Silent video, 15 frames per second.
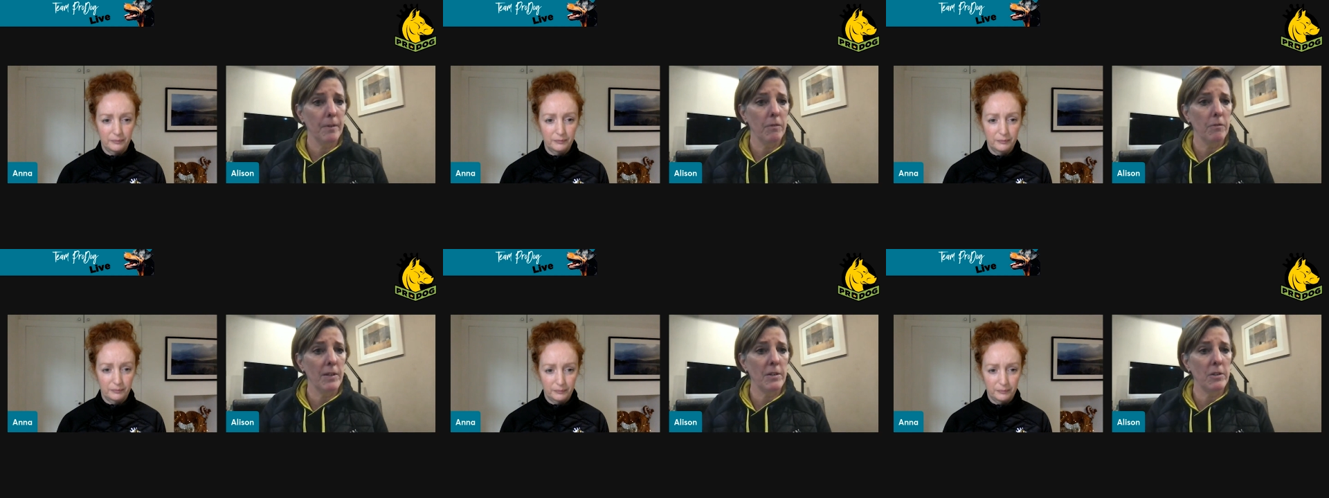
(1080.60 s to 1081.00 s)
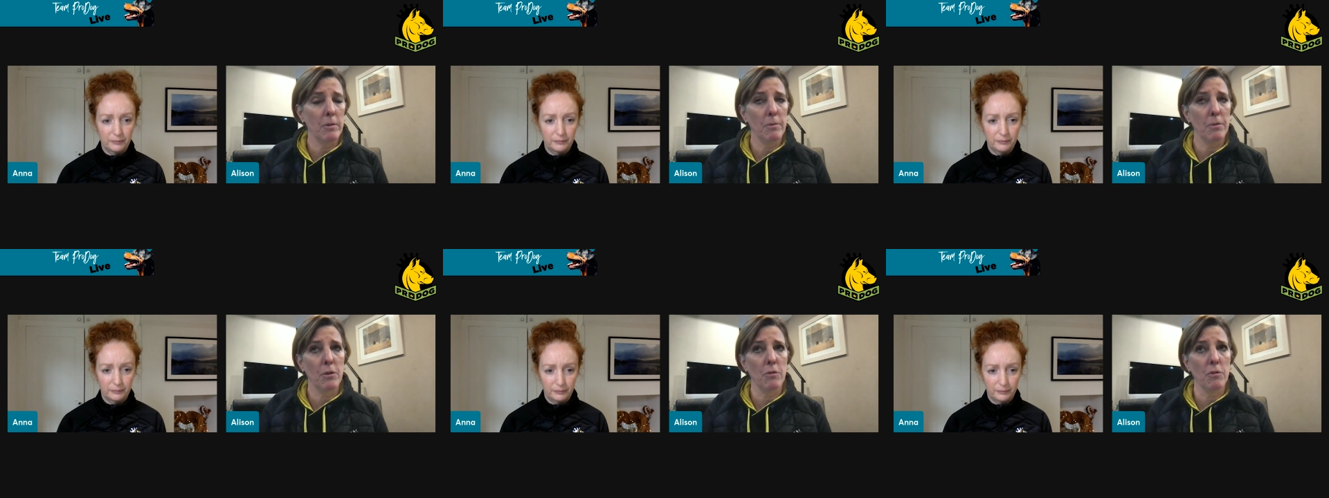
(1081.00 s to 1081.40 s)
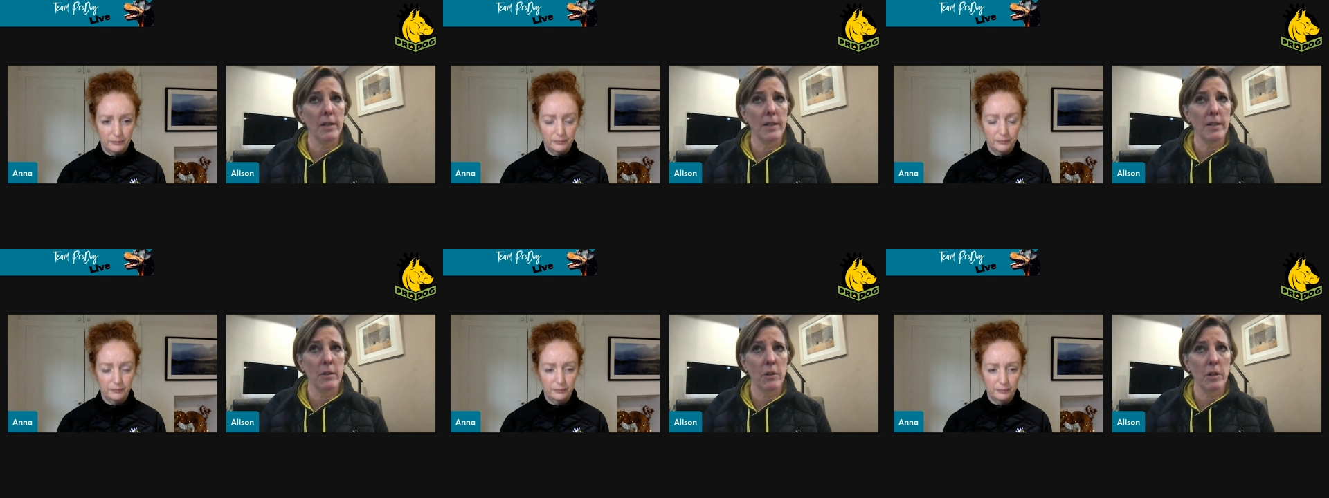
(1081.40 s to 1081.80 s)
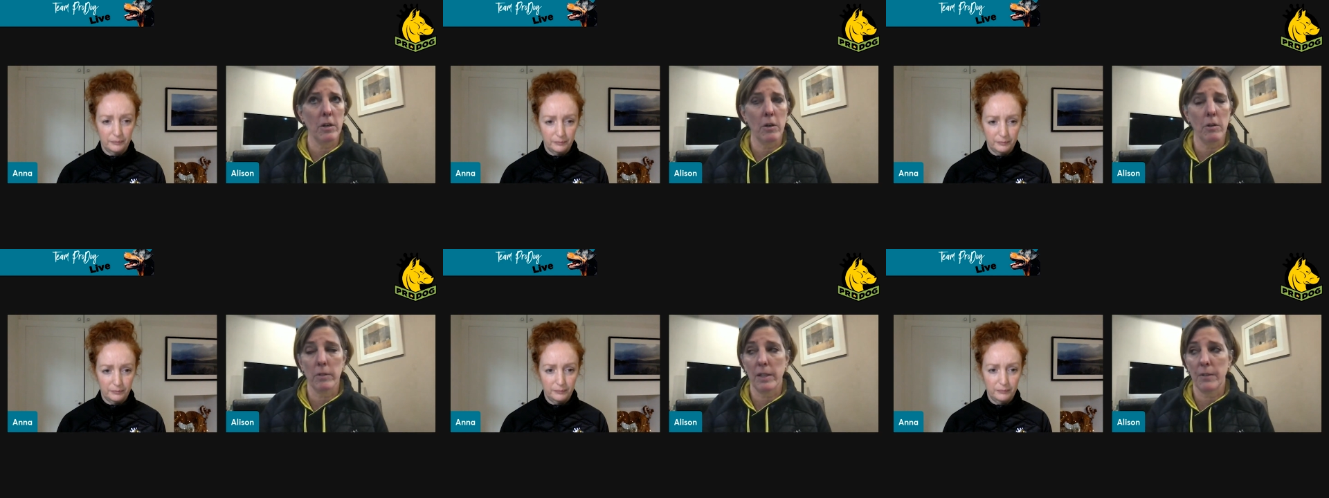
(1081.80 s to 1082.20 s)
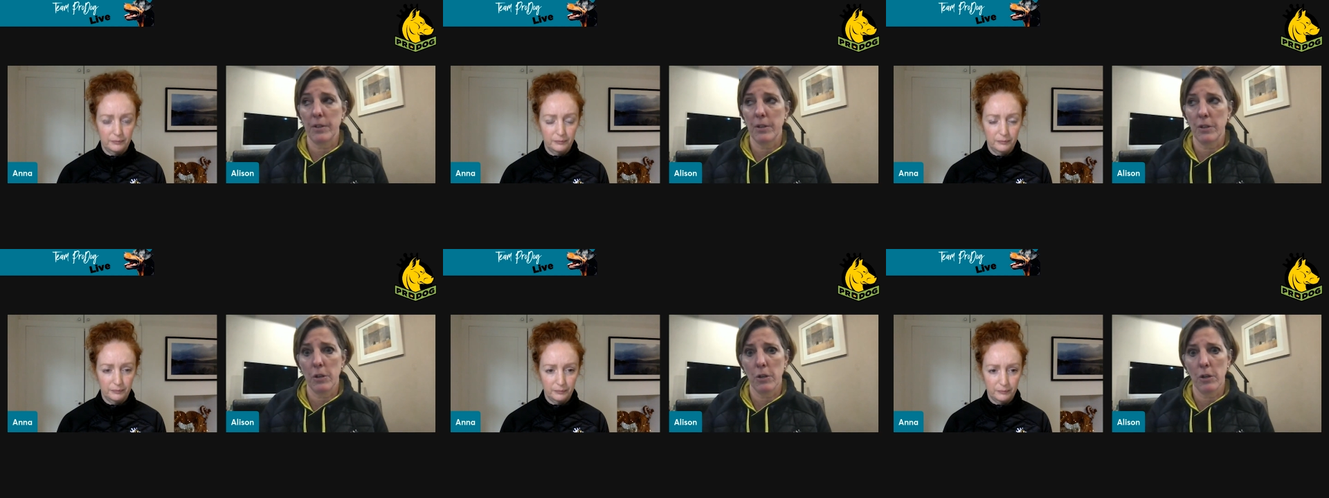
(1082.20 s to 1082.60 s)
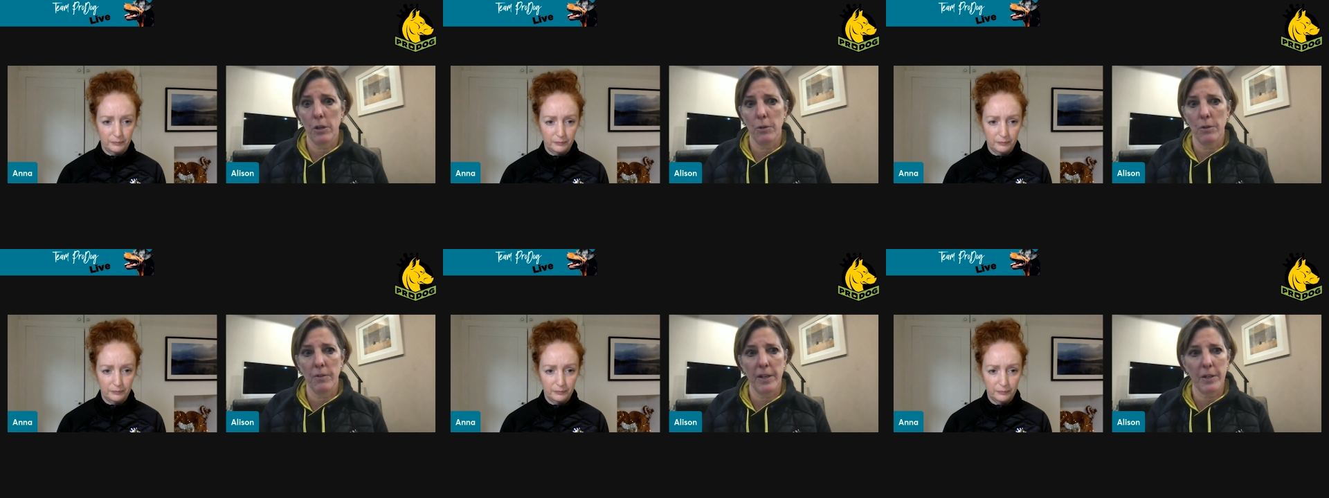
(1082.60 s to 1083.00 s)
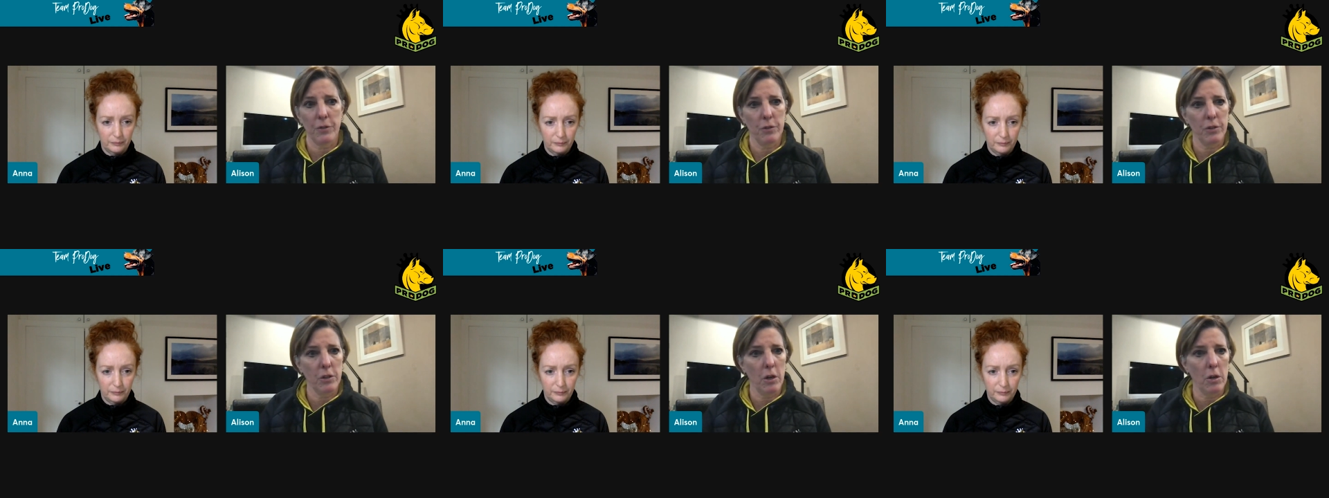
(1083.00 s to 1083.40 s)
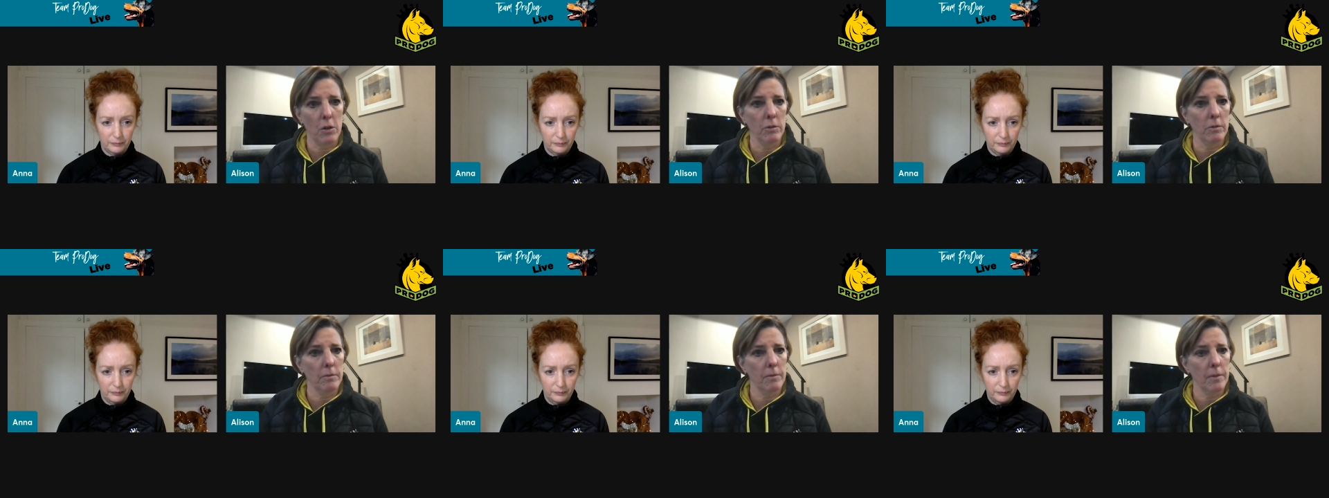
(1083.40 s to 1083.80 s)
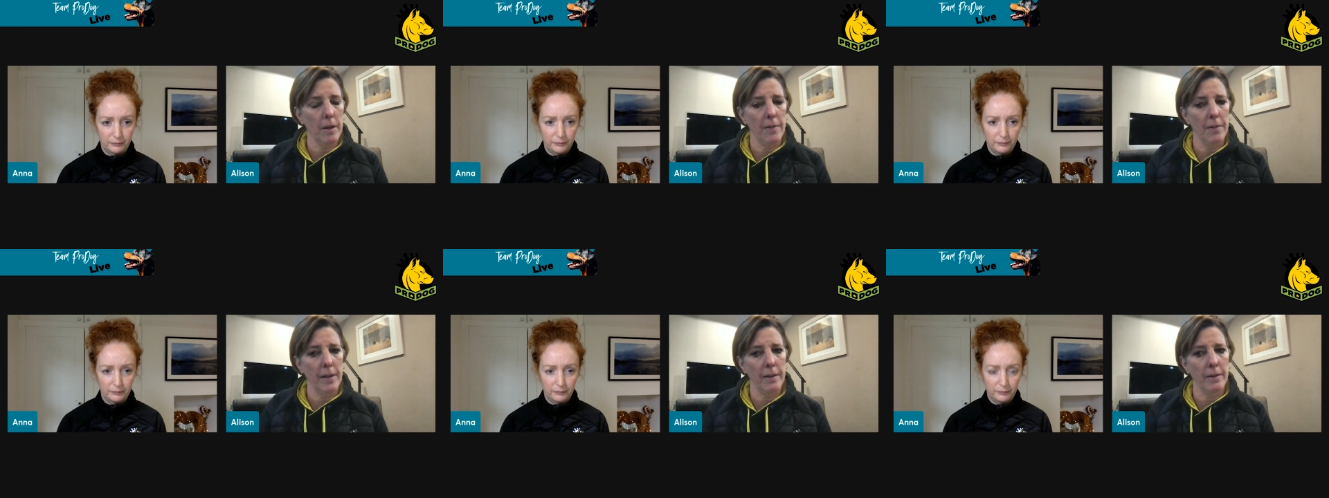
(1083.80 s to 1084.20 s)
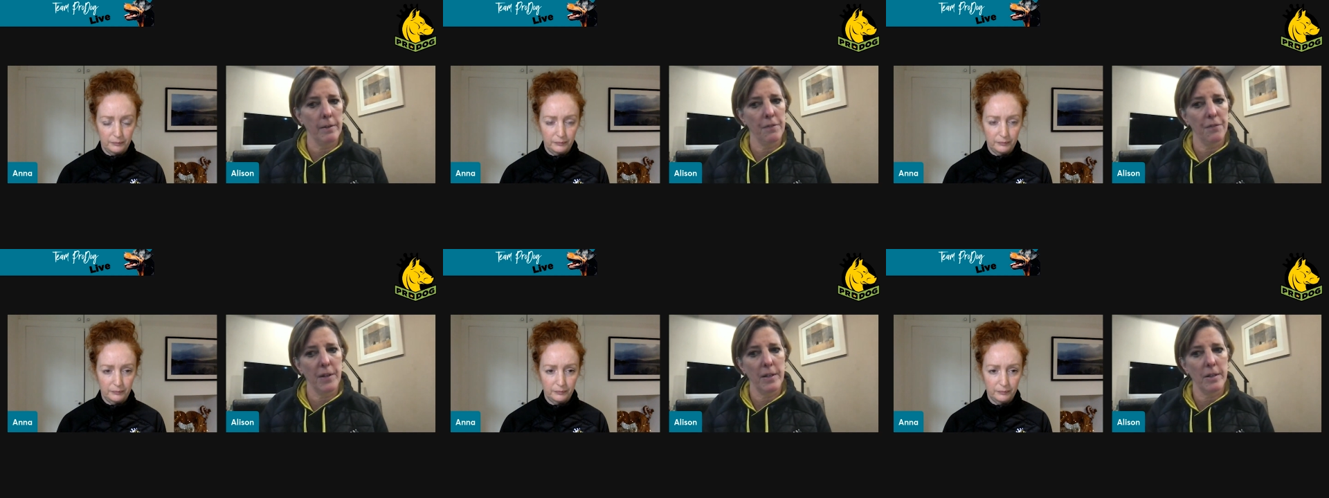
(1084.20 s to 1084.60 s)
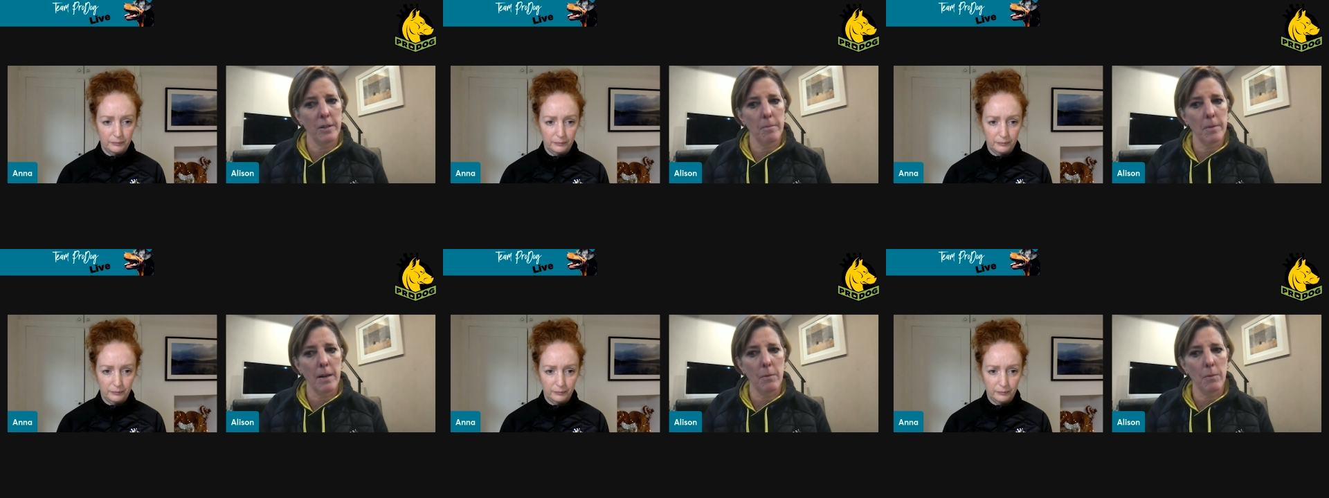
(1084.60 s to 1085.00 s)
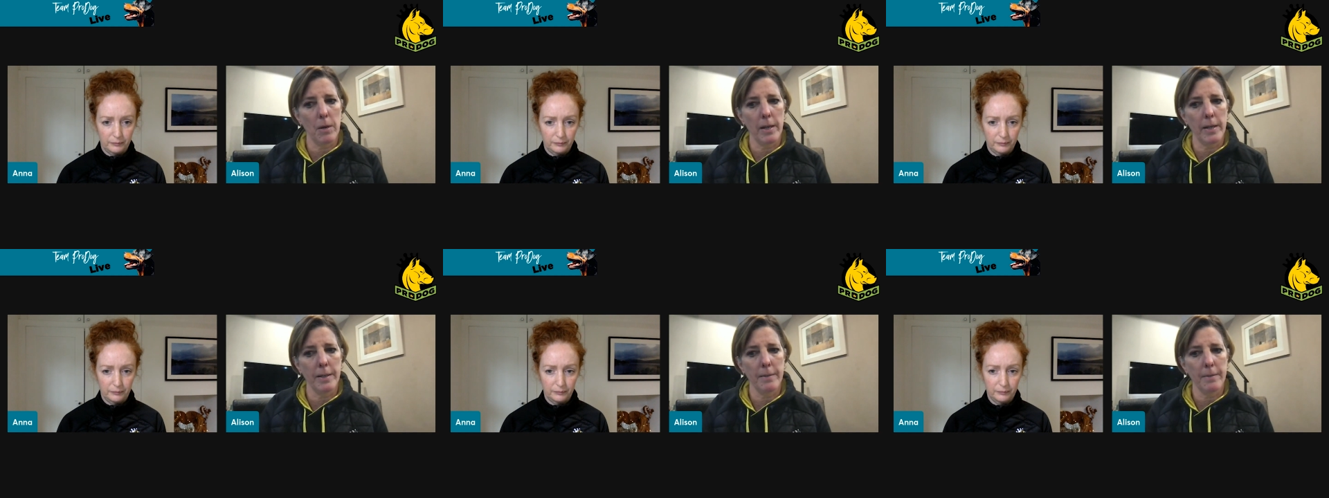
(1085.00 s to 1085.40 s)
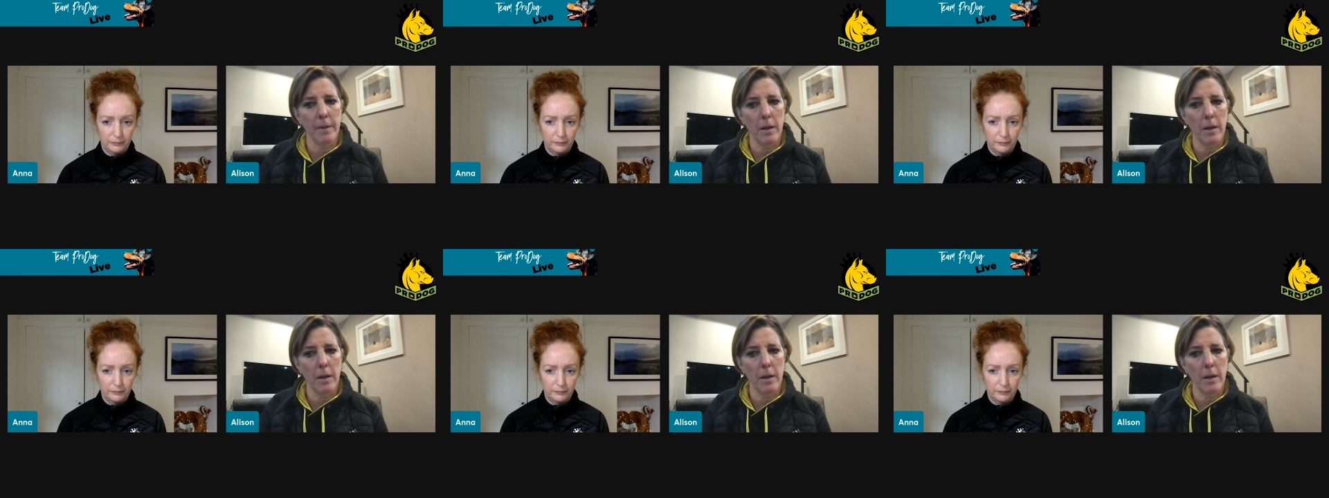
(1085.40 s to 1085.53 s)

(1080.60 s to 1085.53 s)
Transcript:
Speaker 1: Rinse them thoroughly so that you're not giving your dog a load of extra salt, and then feed them that way.